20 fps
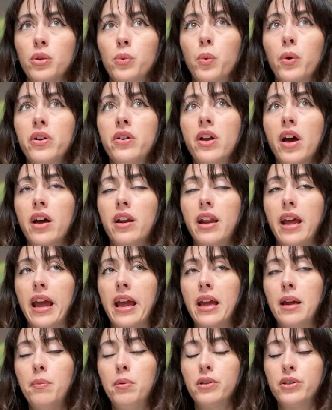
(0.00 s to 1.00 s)
We're not
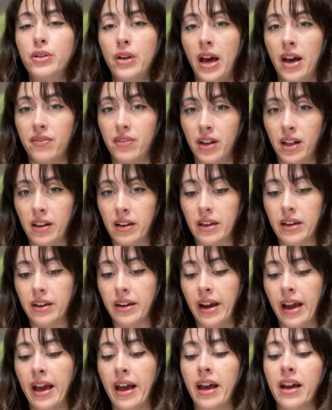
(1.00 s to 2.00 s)
able to have a clear
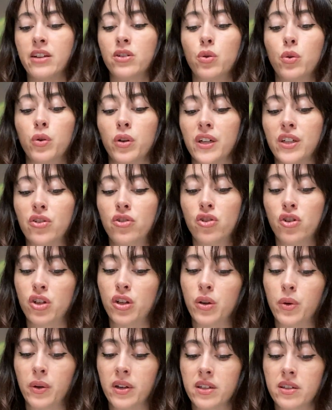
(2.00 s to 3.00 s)
head or
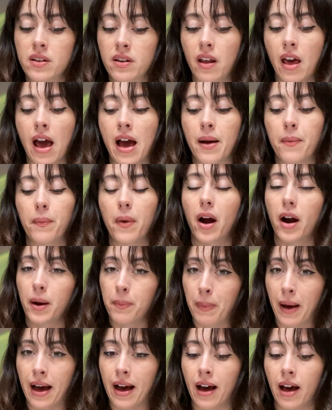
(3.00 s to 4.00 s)
intuit our
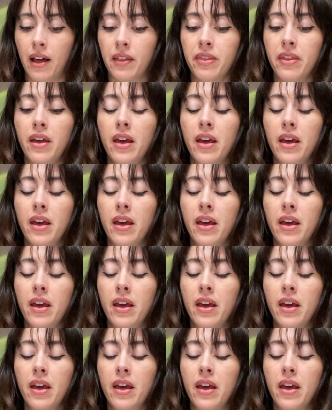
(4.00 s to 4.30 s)
path,